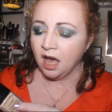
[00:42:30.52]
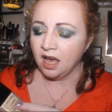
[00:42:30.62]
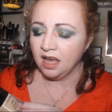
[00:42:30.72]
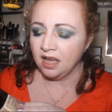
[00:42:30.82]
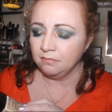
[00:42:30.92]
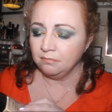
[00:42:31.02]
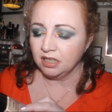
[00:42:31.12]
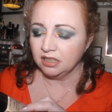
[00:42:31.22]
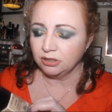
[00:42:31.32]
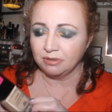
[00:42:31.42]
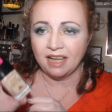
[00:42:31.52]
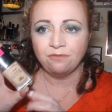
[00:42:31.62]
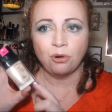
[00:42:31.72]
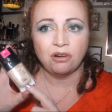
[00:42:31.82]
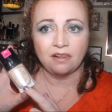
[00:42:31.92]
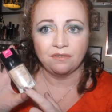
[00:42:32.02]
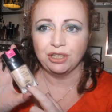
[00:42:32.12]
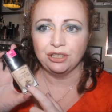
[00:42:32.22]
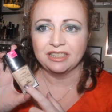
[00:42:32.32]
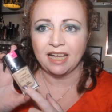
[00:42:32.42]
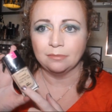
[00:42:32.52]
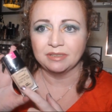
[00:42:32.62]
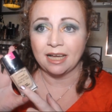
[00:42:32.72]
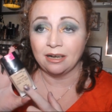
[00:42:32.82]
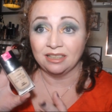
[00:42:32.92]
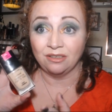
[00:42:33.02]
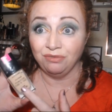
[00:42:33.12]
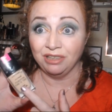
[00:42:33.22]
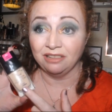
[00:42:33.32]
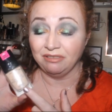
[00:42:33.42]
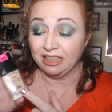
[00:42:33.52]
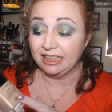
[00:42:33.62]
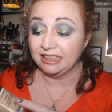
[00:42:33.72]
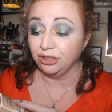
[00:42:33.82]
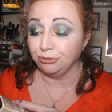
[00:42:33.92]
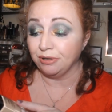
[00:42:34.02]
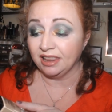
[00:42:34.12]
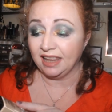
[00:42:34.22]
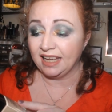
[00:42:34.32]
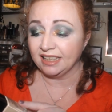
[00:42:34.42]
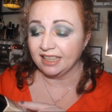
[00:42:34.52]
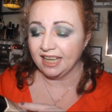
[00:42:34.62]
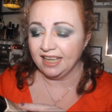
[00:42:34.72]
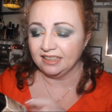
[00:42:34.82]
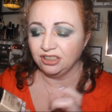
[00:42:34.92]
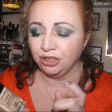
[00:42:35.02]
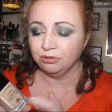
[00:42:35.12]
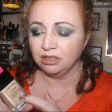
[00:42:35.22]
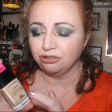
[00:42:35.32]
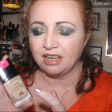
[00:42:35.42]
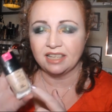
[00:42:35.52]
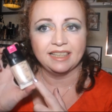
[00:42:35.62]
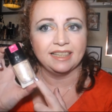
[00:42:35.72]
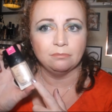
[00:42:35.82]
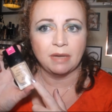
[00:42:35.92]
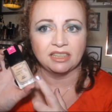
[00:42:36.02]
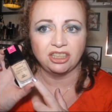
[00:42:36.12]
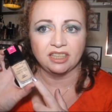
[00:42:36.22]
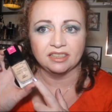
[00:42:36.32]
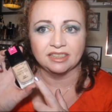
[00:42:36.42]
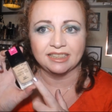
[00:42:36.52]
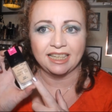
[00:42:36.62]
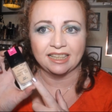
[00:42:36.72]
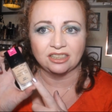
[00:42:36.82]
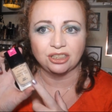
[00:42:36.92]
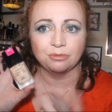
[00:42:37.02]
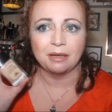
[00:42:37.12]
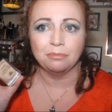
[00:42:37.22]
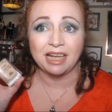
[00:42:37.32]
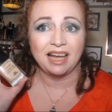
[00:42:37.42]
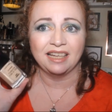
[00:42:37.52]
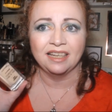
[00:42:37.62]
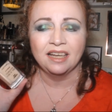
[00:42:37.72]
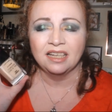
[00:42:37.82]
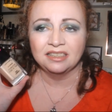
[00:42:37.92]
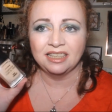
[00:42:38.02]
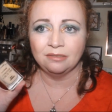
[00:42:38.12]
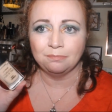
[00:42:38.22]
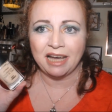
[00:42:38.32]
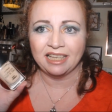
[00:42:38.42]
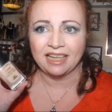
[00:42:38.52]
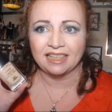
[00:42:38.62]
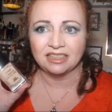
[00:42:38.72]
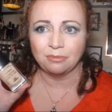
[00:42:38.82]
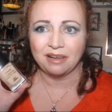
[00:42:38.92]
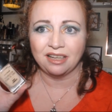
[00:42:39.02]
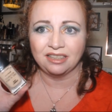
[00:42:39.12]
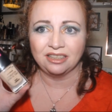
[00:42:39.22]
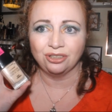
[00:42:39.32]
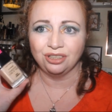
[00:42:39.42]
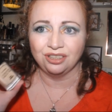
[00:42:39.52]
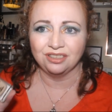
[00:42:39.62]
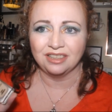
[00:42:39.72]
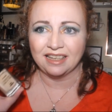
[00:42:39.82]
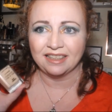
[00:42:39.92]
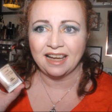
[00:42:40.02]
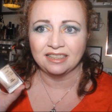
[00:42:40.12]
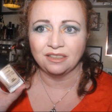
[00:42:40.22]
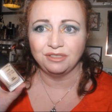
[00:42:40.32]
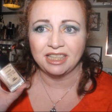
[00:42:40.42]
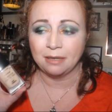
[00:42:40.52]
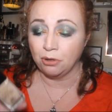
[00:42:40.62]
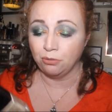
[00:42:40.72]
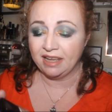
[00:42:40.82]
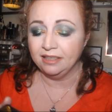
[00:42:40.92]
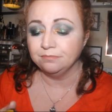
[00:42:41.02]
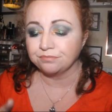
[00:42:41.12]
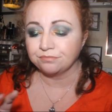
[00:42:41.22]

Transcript: Um, so I have worn it a few times now and I really, really do like it. I do want to try the matching concealer to it, but I didn't buy it, so I couldn't, like, kind of demo it.